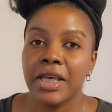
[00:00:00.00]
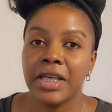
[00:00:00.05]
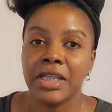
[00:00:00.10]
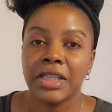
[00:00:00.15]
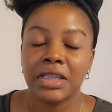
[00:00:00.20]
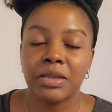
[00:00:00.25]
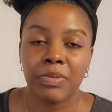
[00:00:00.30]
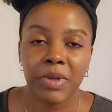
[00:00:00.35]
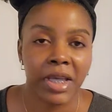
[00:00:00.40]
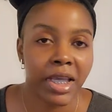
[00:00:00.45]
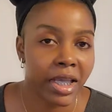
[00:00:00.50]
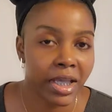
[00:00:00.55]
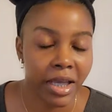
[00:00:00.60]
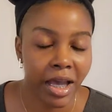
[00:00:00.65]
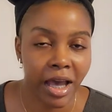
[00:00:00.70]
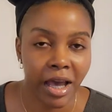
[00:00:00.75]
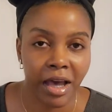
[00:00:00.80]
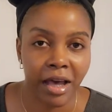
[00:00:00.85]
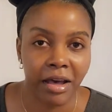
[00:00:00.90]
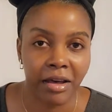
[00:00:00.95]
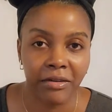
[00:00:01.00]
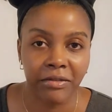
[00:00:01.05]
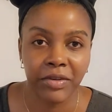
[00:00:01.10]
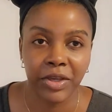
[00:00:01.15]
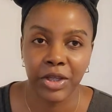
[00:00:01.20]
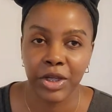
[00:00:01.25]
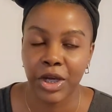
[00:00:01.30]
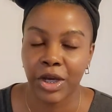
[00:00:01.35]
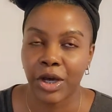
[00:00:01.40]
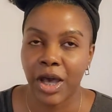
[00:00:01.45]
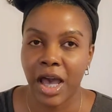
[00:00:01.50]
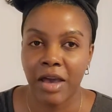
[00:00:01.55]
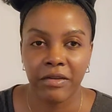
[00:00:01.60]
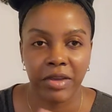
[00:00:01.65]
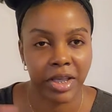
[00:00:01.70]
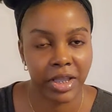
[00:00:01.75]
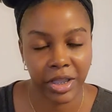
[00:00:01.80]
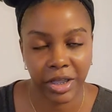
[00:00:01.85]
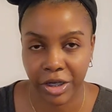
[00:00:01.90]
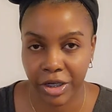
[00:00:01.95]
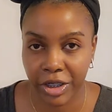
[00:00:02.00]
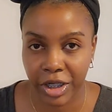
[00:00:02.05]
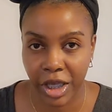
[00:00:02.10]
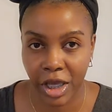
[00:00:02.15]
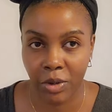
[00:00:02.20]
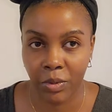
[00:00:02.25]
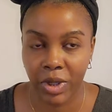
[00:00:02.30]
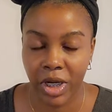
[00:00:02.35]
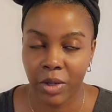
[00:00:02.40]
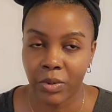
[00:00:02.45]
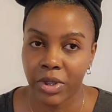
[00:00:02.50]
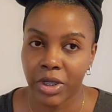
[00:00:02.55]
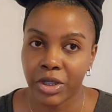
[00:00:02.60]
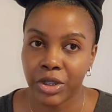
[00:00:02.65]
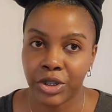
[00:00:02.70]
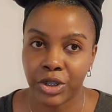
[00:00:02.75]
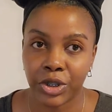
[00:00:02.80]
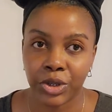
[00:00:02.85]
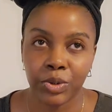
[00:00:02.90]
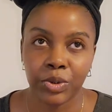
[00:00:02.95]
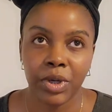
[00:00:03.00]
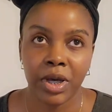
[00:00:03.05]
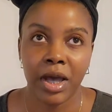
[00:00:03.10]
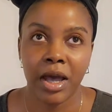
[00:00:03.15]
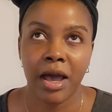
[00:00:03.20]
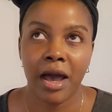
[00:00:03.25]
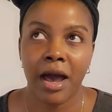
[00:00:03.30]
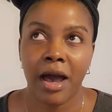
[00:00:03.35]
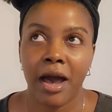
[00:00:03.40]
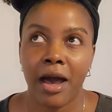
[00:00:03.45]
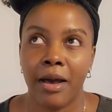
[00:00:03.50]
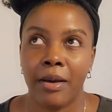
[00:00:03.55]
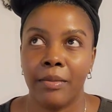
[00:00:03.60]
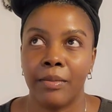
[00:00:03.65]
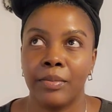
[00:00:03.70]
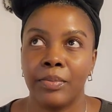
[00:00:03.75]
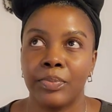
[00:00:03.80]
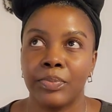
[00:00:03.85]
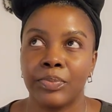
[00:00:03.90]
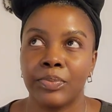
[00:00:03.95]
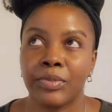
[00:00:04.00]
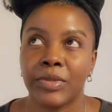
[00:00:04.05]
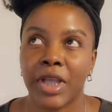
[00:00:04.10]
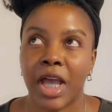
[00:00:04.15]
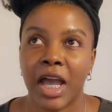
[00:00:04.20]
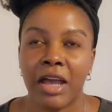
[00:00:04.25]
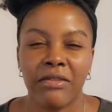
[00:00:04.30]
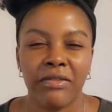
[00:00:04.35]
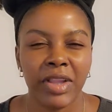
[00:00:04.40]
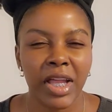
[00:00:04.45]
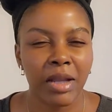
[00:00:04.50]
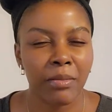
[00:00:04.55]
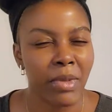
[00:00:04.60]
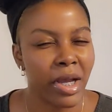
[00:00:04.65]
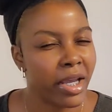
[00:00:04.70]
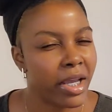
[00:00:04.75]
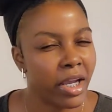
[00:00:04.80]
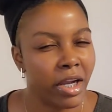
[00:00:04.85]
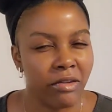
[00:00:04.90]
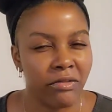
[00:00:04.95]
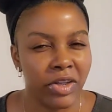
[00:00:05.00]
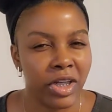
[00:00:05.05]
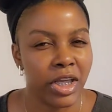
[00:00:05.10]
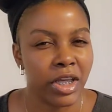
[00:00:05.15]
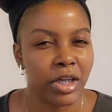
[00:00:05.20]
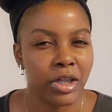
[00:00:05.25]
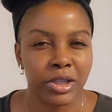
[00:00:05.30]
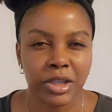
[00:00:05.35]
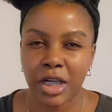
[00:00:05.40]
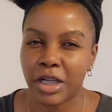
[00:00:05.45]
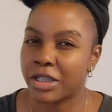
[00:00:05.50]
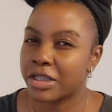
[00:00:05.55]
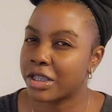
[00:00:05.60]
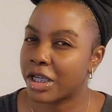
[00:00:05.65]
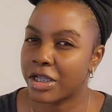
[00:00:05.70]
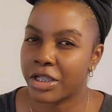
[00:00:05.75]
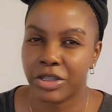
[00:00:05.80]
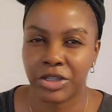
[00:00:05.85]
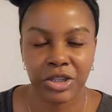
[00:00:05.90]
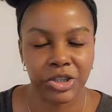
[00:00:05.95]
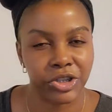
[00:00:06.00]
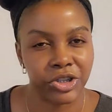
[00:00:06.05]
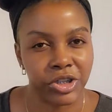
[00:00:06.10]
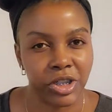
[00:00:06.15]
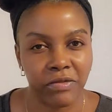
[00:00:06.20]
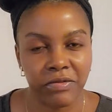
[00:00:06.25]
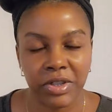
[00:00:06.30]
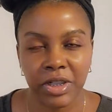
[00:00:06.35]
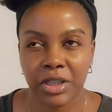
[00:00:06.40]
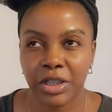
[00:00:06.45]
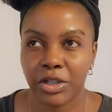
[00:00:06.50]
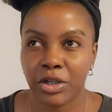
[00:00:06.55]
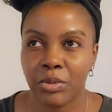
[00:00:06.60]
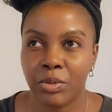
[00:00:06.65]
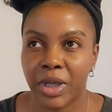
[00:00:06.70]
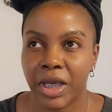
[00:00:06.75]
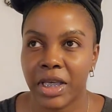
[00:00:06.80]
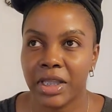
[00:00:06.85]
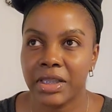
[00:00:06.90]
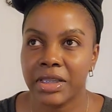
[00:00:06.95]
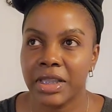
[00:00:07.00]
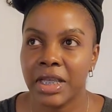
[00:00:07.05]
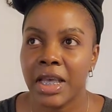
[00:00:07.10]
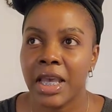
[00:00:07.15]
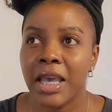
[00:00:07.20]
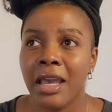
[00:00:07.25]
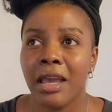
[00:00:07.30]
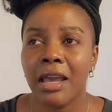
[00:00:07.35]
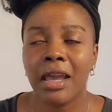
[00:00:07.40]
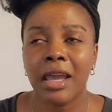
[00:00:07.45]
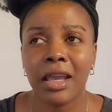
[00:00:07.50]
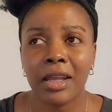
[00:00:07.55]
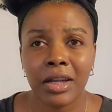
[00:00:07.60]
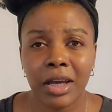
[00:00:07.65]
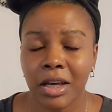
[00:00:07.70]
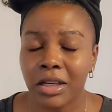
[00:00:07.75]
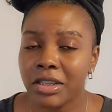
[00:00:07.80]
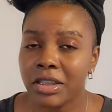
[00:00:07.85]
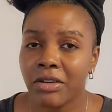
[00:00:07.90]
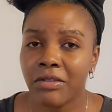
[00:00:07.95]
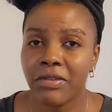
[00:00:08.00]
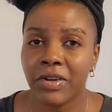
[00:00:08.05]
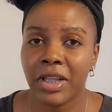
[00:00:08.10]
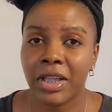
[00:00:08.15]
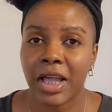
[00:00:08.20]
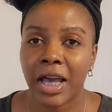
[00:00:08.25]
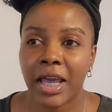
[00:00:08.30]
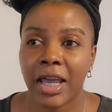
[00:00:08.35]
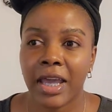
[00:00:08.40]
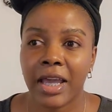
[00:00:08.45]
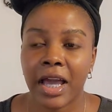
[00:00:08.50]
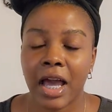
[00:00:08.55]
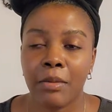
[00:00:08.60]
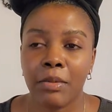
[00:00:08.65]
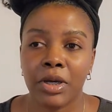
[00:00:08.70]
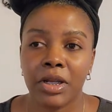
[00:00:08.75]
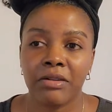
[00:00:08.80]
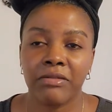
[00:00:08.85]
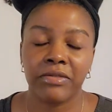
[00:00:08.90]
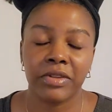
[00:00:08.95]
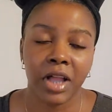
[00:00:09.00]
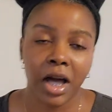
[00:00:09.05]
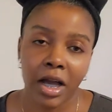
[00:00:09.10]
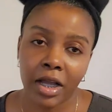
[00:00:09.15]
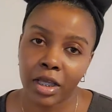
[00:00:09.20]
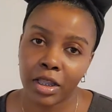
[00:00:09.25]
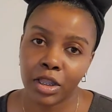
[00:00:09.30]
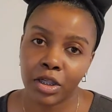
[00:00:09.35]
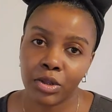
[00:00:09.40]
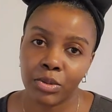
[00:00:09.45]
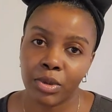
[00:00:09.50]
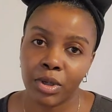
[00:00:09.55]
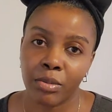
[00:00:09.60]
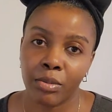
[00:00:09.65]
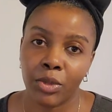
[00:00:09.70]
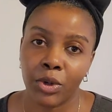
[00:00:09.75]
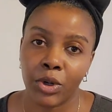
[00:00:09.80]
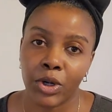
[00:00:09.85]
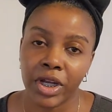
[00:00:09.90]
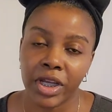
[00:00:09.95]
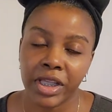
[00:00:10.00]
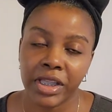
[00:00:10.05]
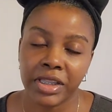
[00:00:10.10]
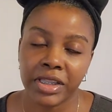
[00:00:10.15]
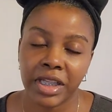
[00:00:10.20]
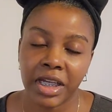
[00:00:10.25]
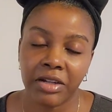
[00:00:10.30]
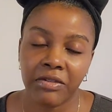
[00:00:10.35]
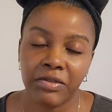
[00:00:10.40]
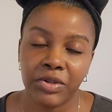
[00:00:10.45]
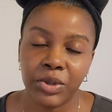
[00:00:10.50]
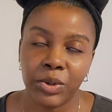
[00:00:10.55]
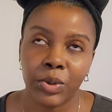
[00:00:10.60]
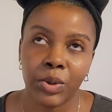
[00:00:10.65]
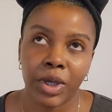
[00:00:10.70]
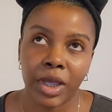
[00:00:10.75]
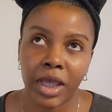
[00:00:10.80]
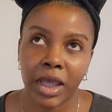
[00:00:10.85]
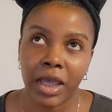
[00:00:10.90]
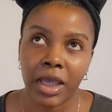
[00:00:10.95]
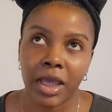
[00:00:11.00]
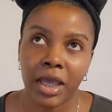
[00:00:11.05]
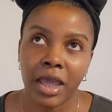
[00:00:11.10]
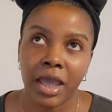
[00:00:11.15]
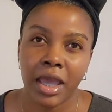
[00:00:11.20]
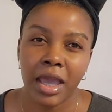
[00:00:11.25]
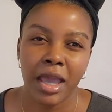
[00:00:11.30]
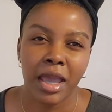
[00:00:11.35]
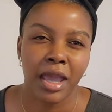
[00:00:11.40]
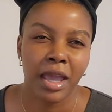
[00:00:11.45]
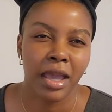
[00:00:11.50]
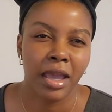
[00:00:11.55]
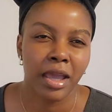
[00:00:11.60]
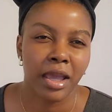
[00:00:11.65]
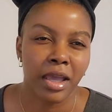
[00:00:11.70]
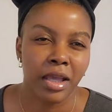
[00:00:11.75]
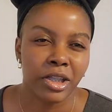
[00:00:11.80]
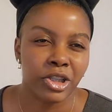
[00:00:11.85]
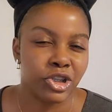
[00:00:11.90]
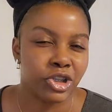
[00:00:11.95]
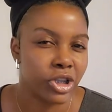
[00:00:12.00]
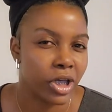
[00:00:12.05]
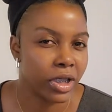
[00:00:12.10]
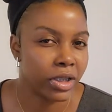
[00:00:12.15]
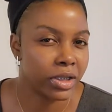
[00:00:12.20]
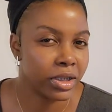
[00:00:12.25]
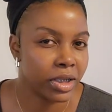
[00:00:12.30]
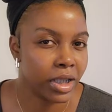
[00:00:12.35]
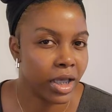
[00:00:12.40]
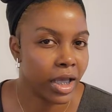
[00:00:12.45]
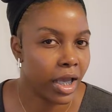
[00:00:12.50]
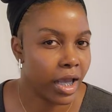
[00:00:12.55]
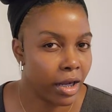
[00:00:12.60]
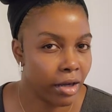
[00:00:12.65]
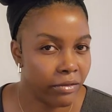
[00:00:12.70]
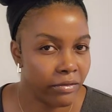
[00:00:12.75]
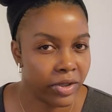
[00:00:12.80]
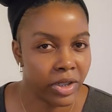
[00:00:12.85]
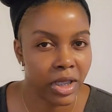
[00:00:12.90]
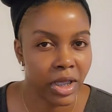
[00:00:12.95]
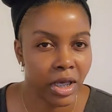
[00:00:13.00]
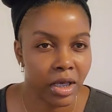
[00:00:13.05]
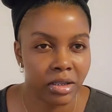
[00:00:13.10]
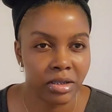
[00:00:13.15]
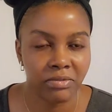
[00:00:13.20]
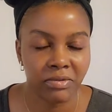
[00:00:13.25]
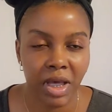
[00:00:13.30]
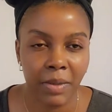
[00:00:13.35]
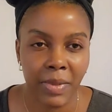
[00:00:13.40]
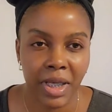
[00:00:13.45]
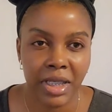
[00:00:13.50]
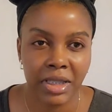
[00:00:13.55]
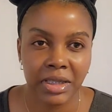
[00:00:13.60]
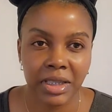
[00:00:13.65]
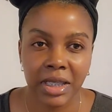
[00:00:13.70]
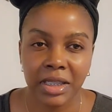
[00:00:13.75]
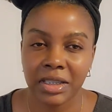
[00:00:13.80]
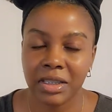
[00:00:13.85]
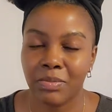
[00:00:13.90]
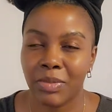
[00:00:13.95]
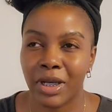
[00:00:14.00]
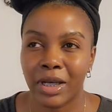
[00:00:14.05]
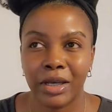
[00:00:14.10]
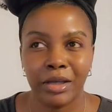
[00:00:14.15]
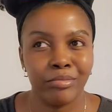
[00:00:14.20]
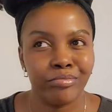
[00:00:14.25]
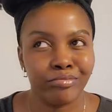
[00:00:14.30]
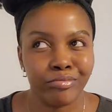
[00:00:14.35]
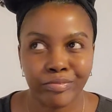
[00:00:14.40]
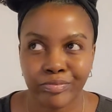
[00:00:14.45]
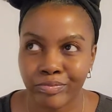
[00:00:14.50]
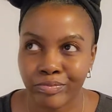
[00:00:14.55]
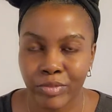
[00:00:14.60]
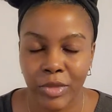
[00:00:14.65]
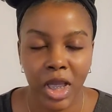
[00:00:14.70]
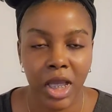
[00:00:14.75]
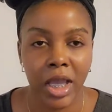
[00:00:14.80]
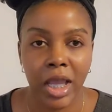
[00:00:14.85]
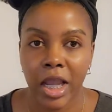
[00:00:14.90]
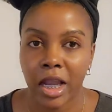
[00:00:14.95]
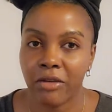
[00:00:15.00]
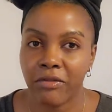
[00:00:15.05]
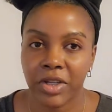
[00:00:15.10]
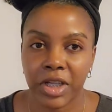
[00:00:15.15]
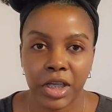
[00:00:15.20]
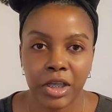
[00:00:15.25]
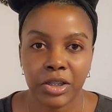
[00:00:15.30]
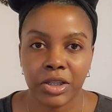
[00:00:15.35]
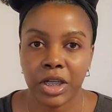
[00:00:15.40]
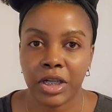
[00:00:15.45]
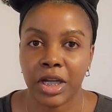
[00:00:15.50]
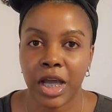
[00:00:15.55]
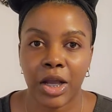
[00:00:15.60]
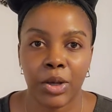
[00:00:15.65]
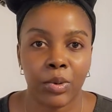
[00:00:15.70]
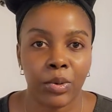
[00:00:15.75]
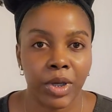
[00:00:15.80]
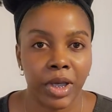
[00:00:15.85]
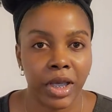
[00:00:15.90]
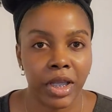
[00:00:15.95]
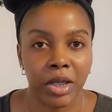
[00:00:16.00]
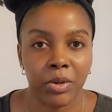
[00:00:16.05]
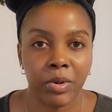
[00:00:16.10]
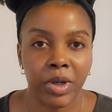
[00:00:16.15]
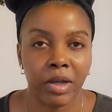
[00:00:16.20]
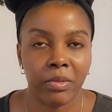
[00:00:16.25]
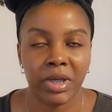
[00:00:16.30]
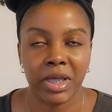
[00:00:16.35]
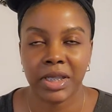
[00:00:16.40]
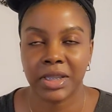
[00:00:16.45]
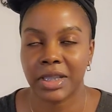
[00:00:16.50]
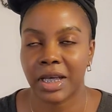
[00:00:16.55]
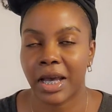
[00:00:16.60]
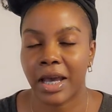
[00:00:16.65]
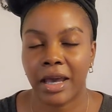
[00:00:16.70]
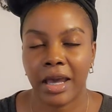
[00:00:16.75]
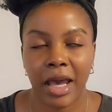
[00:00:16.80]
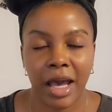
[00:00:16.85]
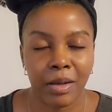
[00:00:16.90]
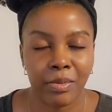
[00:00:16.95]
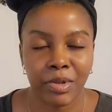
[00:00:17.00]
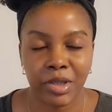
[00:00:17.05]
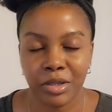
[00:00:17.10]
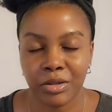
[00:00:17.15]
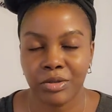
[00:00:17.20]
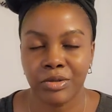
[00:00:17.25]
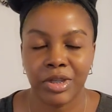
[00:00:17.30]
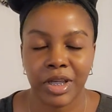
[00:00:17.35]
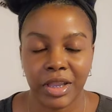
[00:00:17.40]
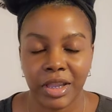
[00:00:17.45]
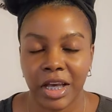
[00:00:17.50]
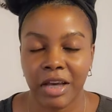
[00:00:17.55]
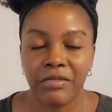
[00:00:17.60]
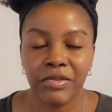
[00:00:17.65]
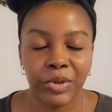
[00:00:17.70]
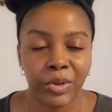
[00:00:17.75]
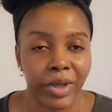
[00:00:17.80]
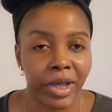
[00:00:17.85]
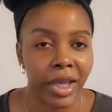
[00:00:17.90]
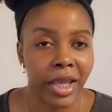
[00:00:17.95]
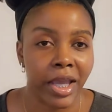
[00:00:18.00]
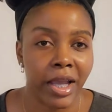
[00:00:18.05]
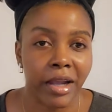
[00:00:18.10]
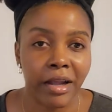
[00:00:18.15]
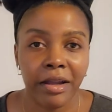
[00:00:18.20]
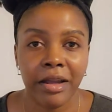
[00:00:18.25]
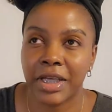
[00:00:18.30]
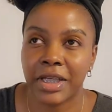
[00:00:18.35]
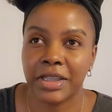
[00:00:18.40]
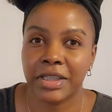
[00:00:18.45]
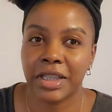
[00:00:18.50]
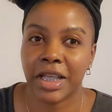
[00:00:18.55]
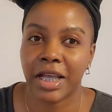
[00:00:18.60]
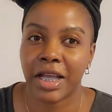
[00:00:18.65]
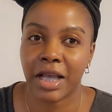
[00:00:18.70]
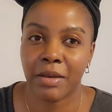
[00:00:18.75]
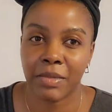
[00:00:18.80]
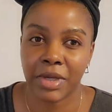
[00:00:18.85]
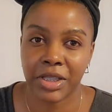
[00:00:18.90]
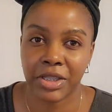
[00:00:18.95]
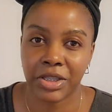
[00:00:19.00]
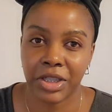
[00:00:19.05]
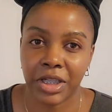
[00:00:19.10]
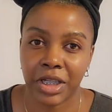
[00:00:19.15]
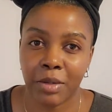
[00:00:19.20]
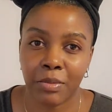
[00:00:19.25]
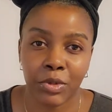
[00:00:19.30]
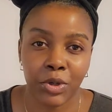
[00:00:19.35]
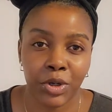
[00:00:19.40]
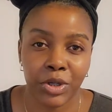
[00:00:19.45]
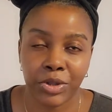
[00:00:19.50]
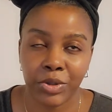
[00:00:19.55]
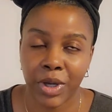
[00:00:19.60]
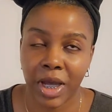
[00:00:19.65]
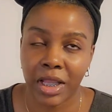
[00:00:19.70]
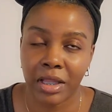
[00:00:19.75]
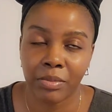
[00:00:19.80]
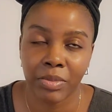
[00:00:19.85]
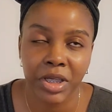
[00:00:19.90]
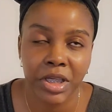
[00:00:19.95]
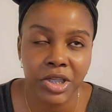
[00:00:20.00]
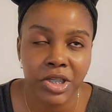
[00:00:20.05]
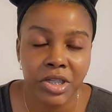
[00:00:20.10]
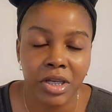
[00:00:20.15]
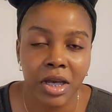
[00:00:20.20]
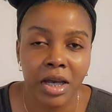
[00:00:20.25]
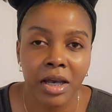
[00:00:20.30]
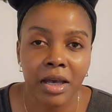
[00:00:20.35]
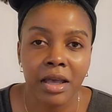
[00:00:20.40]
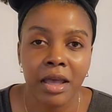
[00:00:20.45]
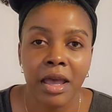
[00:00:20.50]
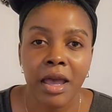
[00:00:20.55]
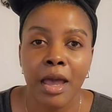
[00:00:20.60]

Speaking of, you know, having clarity on what I want to do, um, I feel like my hair videos are starting to shift a little bit. And I also feel like I'm going to vlog a little bit more instead of doing just hair videos, if that makes sense. But hair videos are not going anywhere because I absolutely love doing hair. As like I mentioned, I'm going through alopecia,